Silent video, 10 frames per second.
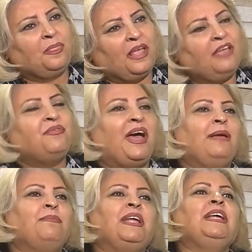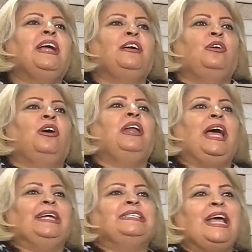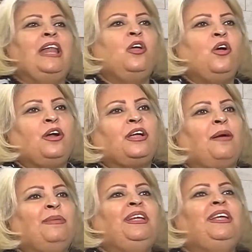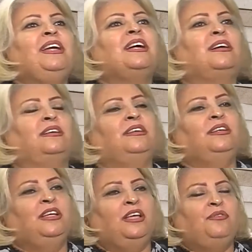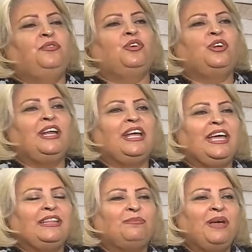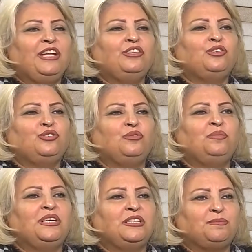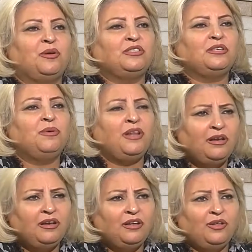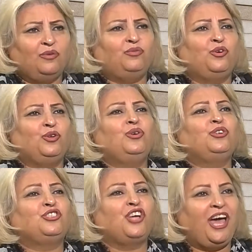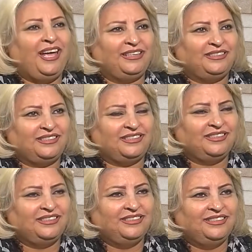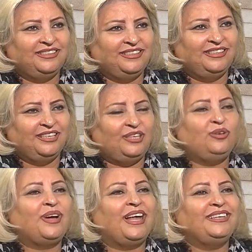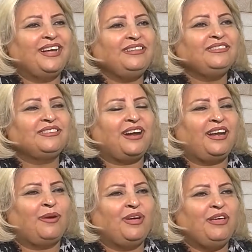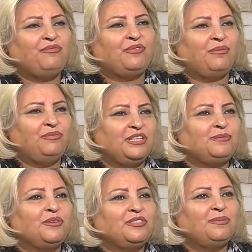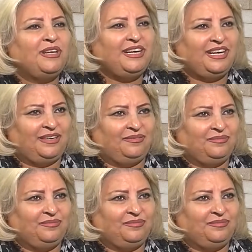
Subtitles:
If I bring a girl, I tell her, come in here. If you're gonna get married, you should be responsible for your child. You cannot run away from responsibility.